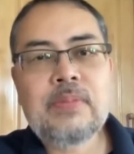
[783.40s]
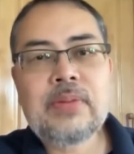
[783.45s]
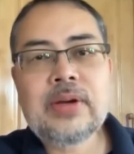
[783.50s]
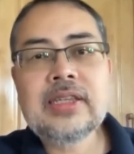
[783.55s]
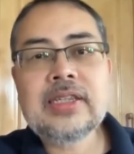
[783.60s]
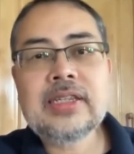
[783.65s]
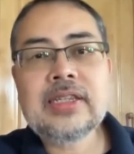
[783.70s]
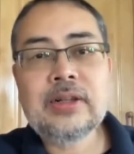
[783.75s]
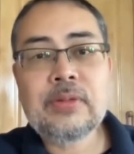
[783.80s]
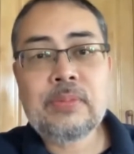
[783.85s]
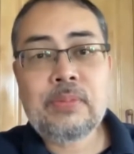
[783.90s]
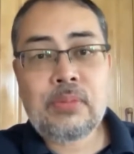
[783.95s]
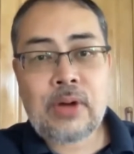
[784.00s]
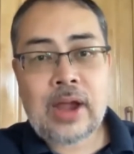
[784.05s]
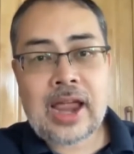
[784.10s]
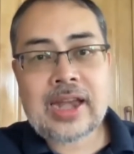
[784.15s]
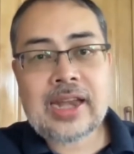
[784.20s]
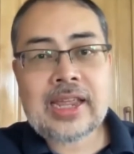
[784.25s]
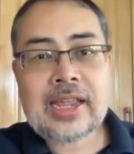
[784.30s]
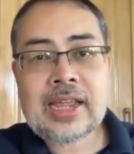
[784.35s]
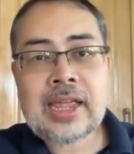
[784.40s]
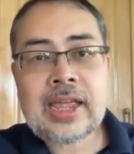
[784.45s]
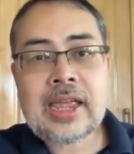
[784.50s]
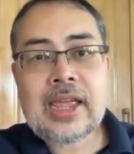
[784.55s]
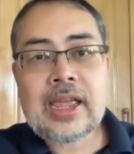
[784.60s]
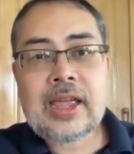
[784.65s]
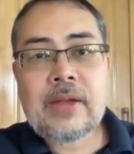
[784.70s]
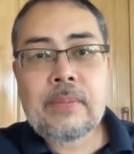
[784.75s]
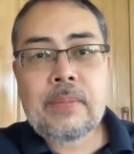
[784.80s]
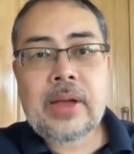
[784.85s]
personal branding,
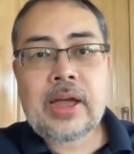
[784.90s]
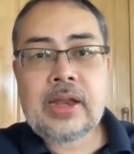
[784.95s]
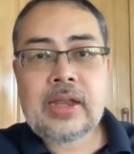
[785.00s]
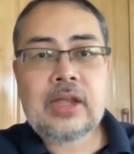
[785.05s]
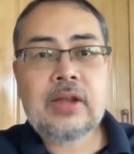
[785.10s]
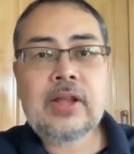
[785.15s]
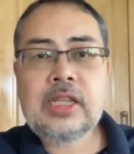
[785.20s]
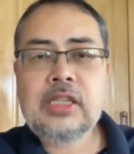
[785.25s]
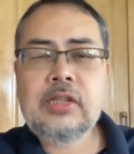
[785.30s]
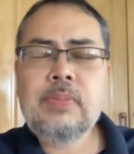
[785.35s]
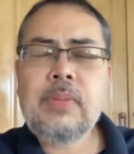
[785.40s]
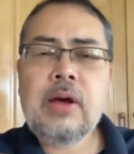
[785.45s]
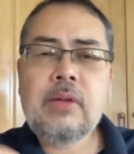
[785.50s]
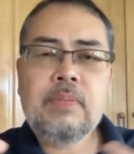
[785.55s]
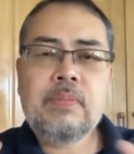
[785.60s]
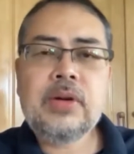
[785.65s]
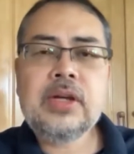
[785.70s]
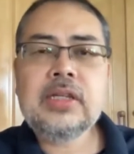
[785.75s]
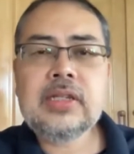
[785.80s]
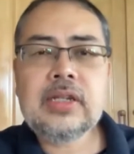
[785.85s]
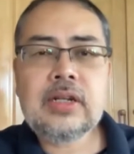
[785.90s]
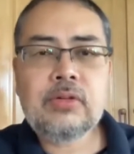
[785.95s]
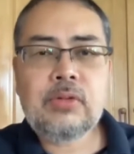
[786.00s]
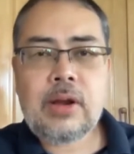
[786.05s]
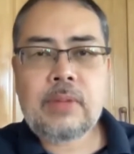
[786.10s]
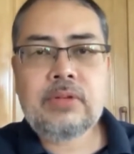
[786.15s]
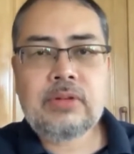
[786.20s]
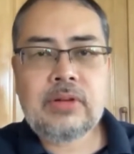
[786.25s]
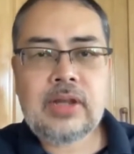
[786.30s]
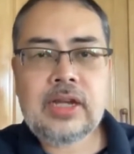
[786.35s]
but, it's about personal
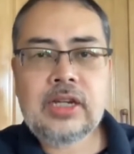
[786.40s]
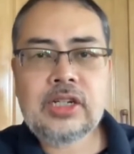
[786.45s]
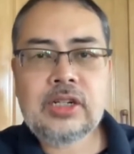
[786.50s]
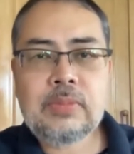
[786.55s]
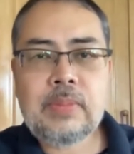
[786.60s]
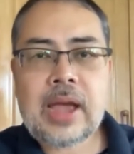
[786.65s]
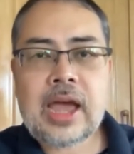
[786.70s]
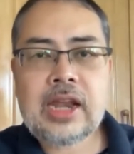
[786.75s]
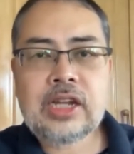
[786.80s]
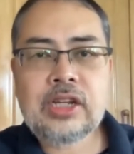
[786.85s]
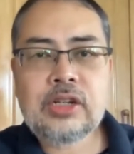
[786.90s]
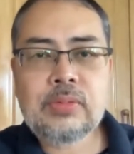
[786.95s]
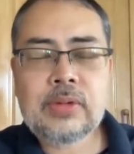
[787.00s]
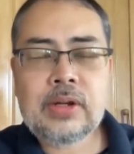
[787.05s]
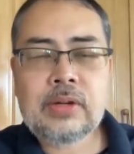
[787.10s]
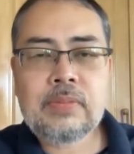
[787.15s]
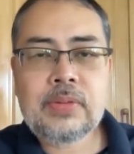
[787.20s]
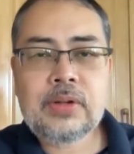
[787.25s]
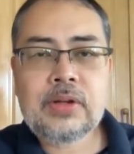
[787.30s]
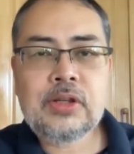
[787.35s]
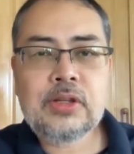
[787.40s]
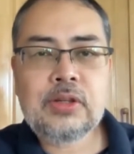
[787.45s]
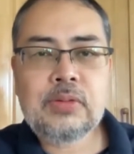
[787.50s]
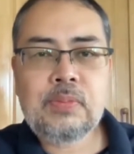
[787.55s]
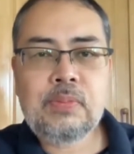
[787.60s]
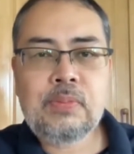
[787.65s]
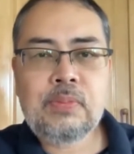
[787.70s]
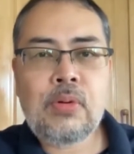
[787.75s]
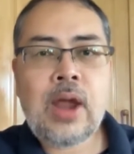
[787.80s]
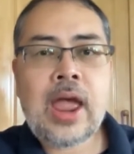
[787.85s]
reputation management, because
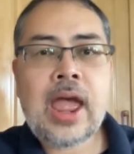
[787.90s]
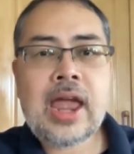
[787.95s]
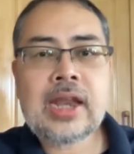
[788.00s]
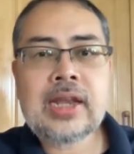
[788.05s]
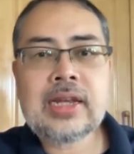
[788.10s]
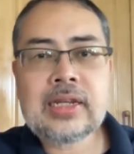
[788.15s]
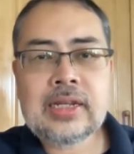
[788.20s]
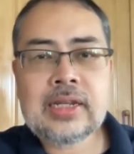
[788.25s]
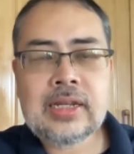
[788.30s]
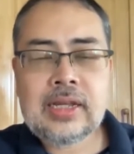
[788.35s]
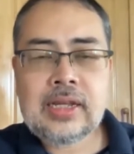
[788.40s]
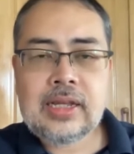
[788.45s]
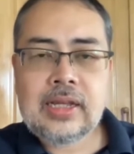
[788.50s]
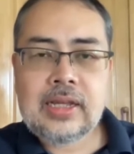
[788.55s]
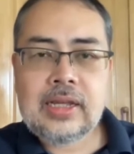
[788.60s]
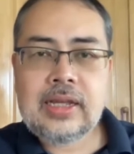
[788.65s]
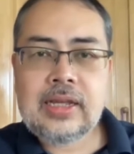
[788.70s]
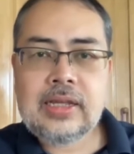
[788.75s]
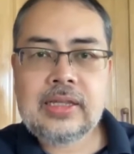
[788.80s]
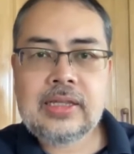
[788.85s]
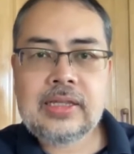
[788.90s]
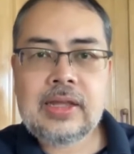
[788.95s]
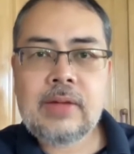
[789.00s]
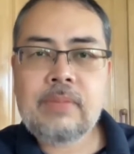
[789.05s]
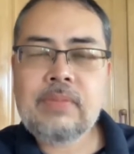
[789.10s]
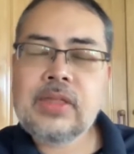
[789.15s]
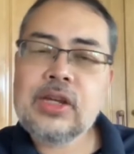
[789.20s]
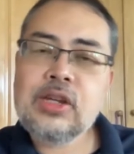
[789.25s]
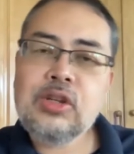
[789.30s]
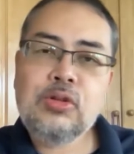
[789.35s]
brand is
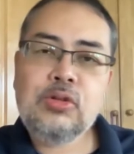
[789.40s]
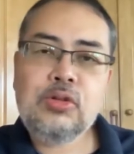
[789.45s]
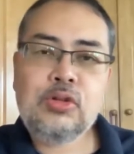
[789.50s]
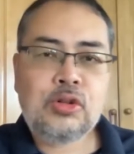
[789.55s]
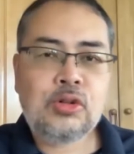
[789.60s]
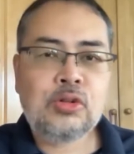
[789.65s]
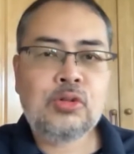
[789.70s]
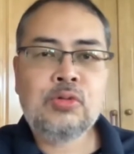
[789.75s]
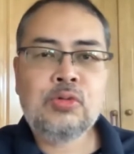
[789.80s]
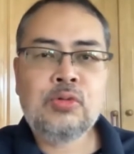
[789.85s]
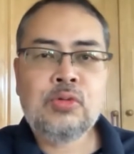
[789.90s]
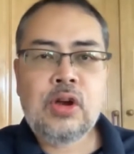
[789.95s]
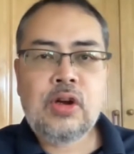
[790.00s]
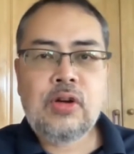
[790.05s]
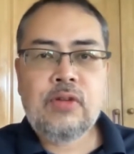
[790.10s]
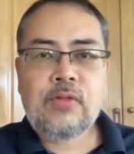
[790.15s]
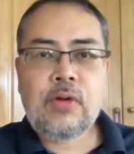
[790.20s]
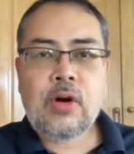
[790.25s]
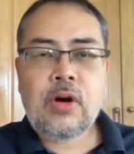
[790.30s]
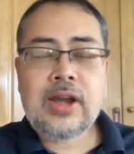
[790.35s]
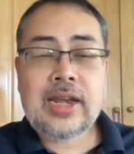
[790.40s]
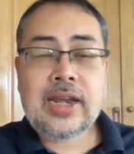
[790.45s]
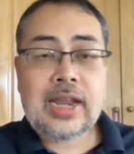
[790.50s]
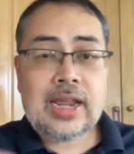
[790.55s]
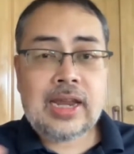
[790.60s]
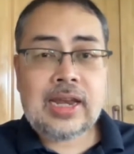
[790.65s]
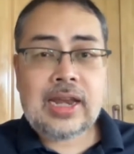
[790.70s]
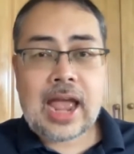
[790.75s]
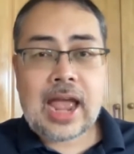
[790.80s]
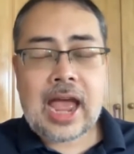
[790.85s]
something you do for an
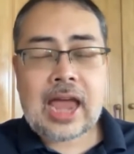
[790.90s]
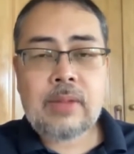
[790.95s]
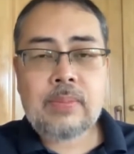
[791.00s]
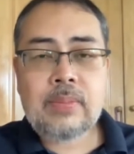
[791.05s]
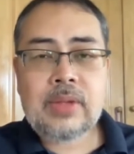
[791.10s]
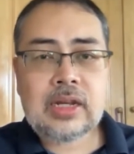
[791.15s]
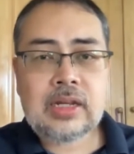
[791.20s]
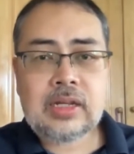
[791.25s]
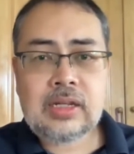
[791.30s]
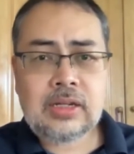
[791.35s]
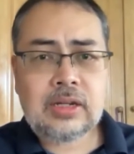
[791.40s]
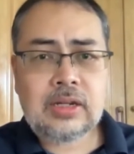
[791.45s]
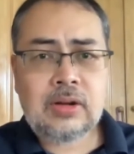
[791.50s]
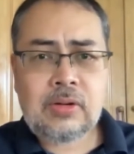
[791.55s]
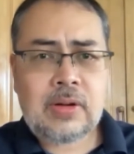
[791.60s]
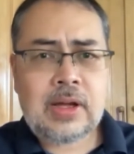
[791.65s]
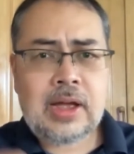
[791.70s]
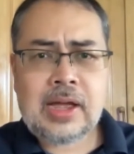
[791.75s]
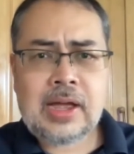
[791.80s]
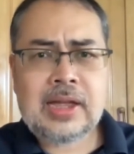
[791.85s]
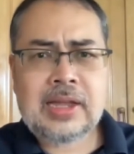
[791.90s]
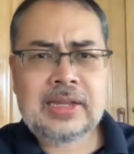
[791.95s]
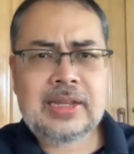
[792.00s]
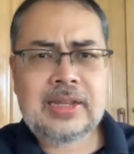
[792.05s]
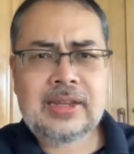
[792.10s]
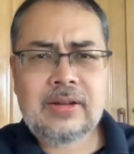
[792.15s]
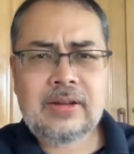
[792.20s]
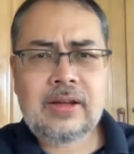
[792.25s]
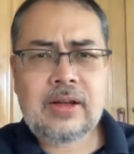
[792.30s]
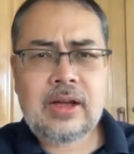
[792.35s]
inanimate,
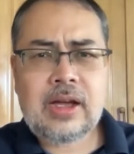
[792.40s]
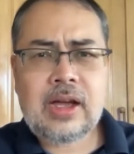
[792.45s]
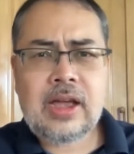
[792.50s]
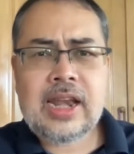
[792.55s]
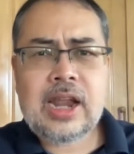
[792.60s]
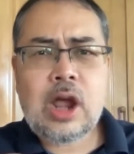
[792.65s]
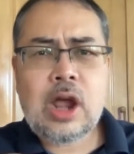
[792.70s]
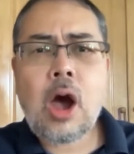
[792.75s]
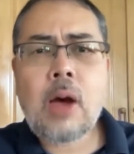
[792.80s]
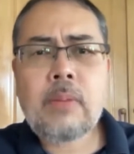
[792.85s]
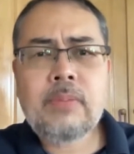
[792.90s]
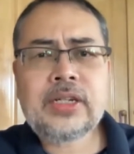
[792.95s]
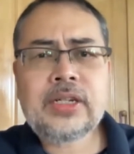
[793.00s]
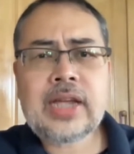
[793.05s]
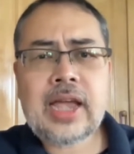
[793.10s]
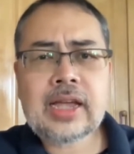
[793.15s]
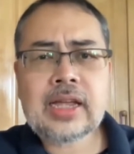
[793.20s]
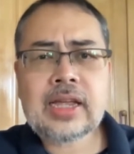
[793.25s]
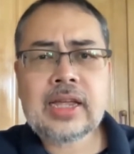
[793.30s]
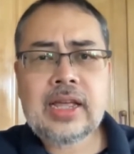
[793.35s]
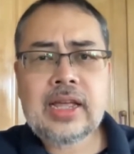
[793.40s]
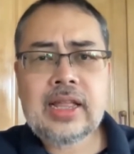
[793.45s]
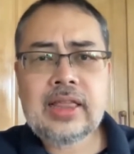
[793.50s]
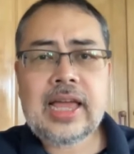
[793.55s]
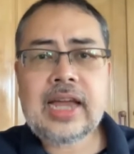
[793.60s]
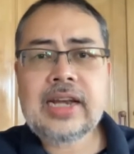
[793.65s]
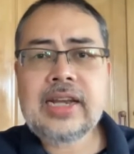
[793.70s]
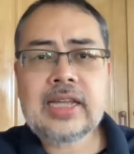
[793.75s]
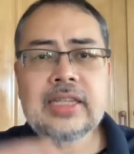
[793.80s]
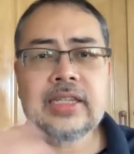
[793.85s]
an object
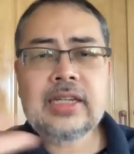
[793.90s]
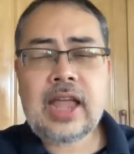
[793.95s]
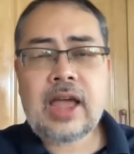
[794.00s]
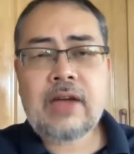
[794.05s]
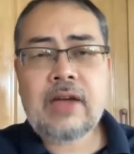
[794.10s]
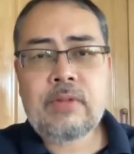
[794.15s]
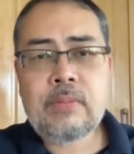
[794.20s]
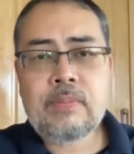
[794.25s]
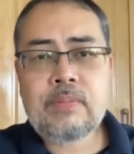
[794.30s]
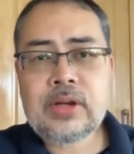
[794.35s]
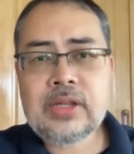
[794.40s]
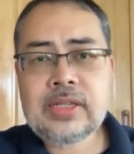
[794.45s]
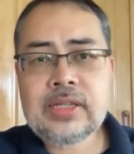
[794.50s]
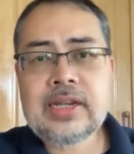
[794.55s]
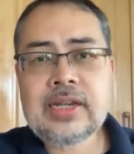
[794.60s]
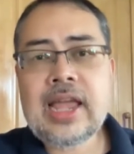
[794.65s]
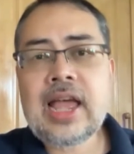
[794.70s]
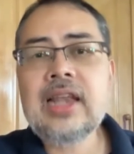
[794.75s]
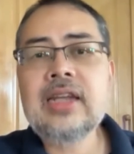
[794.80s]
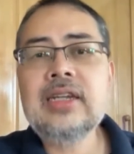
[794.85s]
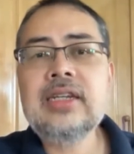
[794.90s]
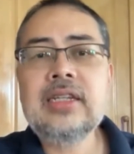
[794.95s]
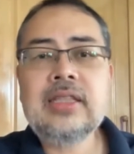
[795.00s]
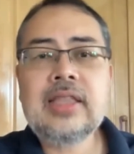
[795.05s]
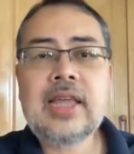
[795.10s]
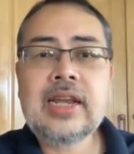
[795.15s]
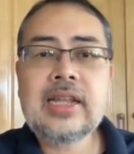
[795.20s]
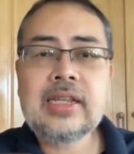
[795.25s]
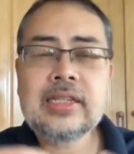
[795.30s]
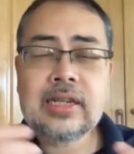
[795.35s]
that doesn't have a personality,
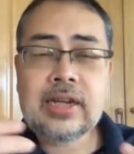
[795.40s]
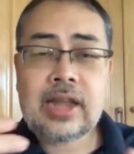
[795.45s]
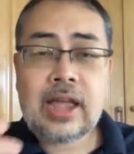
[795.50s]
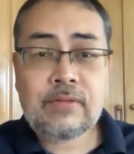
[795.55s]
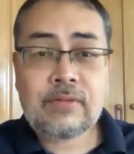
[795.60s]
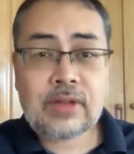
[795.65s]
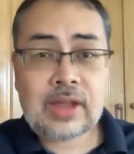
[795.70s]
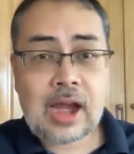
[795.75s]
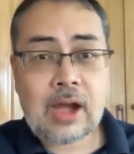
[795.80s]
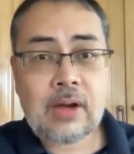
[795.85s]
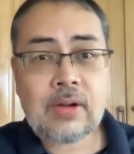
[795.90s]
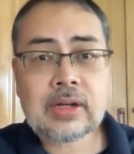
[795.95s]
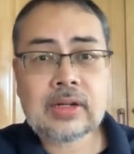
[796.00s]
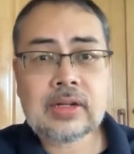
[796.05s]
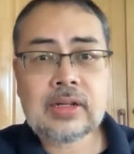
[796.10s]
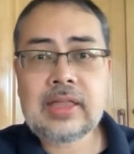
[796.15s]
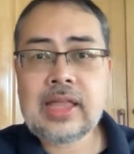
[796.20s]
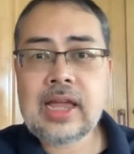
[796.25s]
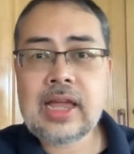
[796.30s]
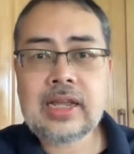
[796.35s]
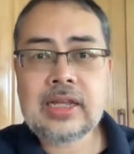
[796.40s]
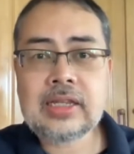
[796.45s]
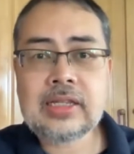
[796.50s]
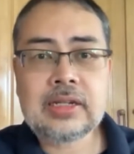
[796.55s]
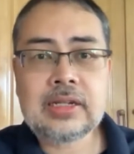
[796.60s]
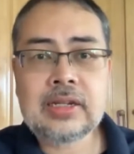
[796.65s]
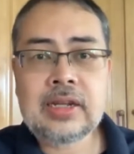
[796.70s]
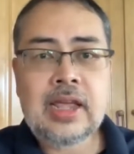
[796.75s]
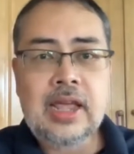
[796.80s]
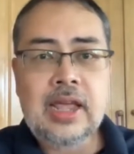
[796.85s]
that doesn't have character, that
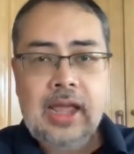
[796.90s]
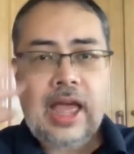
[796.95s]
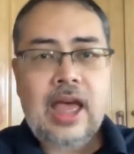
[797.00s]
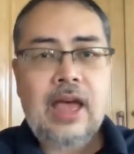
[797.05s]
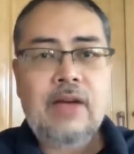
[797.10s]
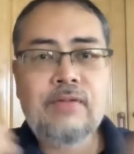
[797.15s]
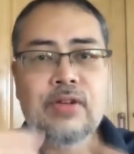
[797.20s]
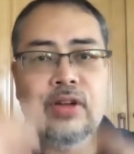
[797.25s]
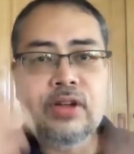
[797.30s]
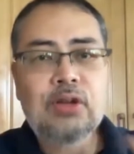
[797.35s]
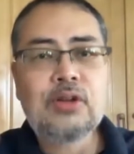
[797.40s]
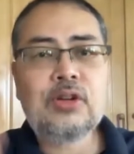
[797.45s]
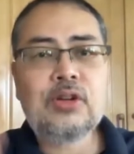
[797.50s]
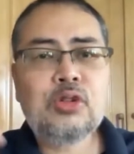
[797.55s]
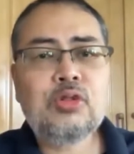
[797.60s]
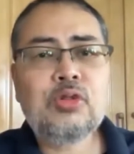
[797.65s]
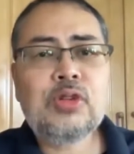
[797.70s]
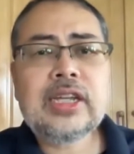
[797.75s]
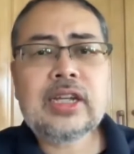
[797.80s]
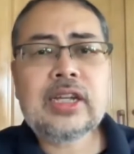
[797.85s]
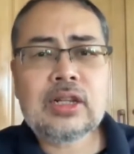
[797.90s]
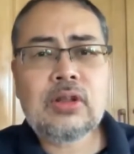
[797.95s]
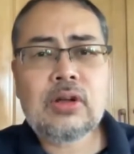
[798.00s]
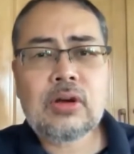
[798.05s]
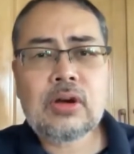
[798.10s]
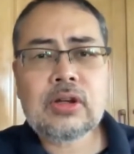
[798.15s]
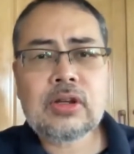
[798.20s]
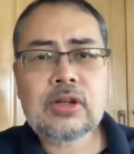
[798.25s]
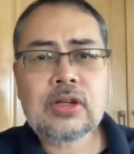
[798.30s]
doesn't have a, unique look.